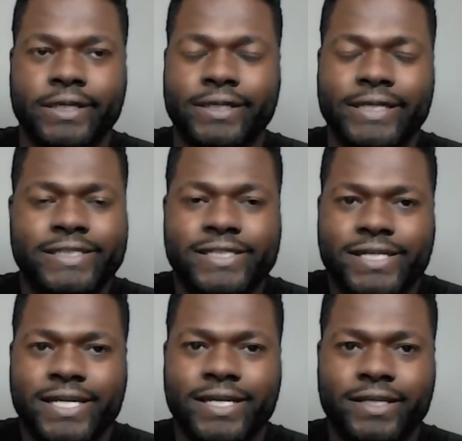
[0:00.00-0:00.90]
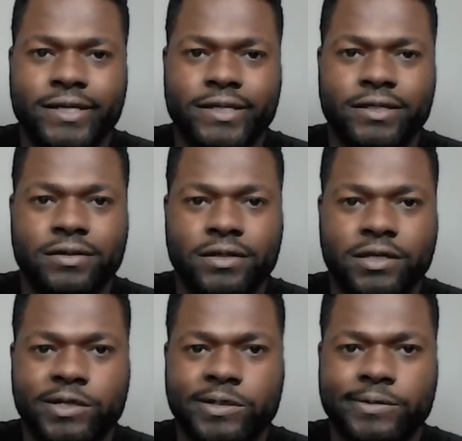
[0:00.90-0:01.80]
let's just get it done.
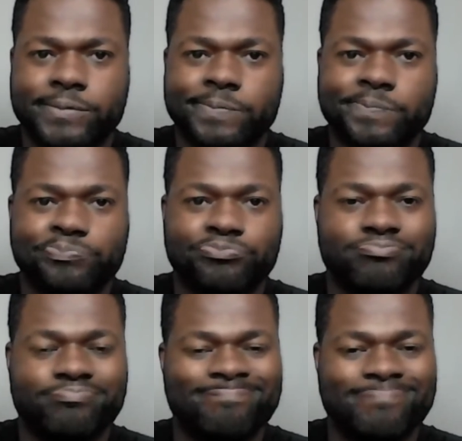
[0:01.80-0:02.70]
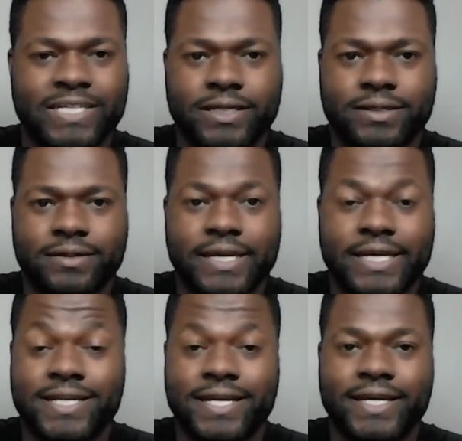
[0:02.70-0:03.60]
Um, and
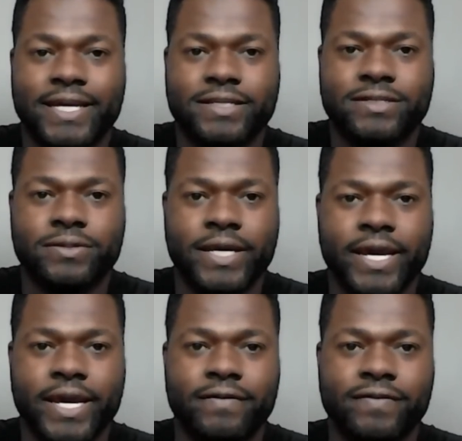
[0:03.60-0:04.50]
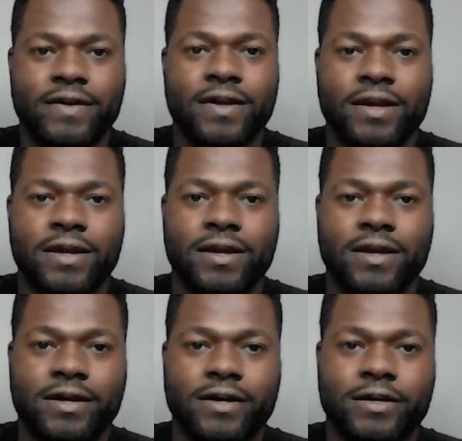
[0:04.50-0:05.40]
that's not the attitude to have.
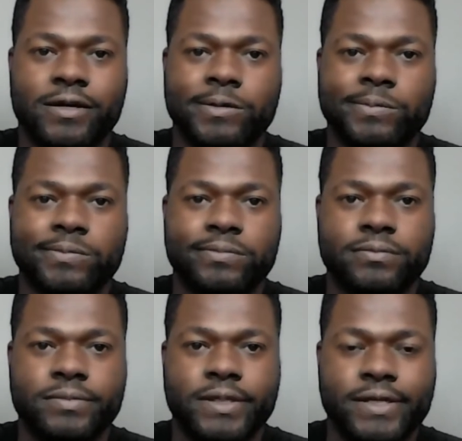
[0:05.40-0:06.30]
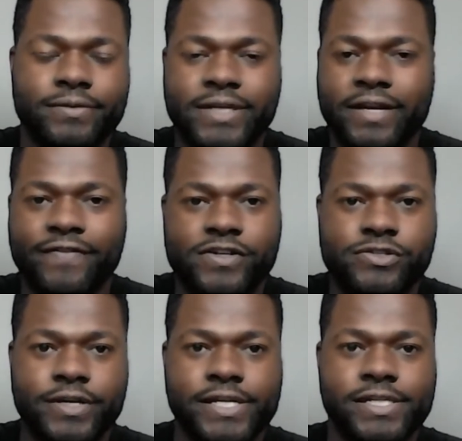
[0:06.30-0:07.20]
Um, it was out of
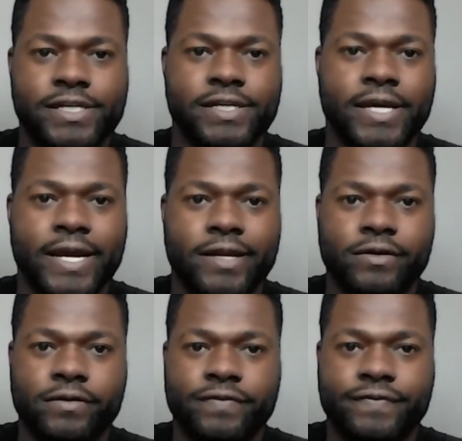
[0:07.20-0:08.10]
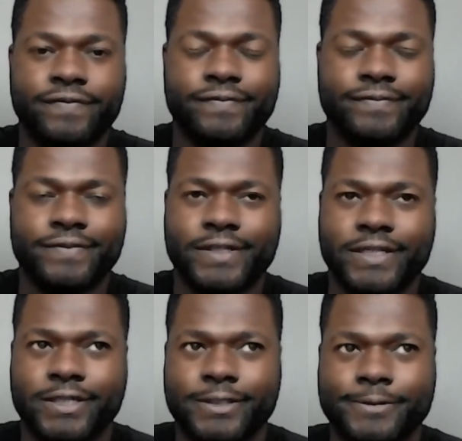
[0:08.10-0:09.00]
frustration, out of
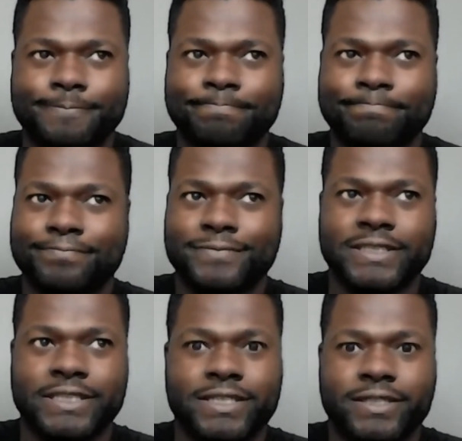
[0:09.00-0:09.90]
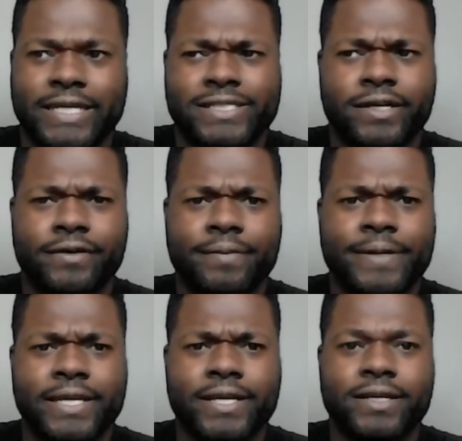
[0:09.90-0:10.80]
um, just, let's hurry up
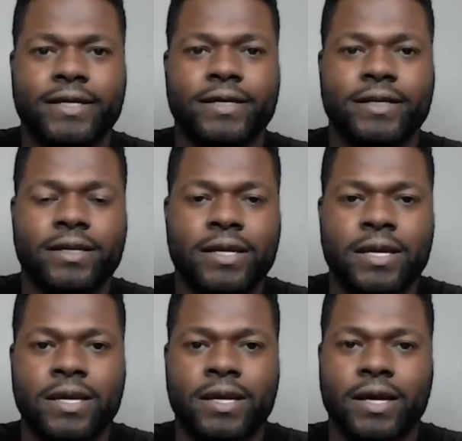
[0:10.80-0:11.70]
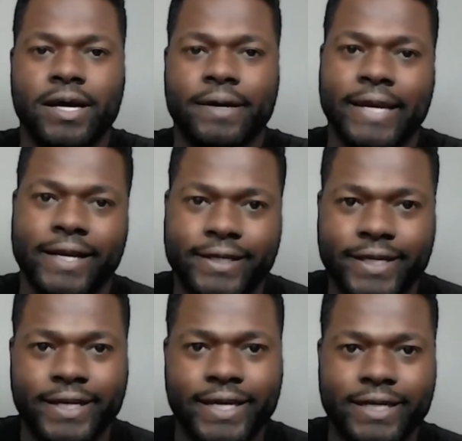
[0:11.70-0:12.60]
and get it done. I got a
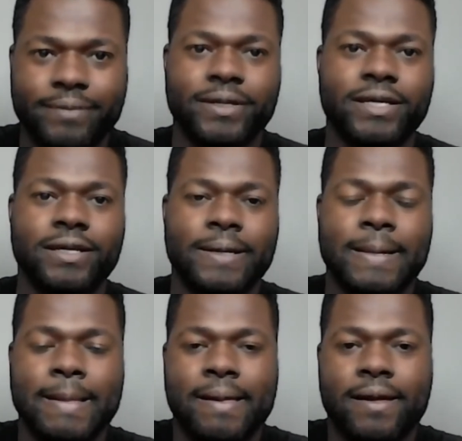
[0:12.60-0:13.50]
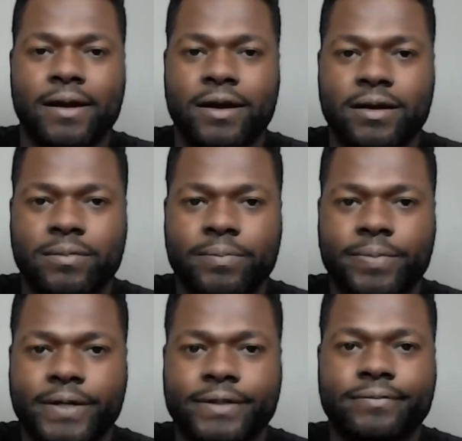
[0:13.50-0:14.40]
deadline to meet. Um,
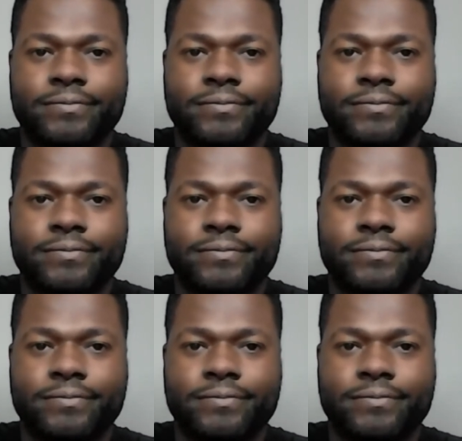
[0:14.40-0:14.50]
but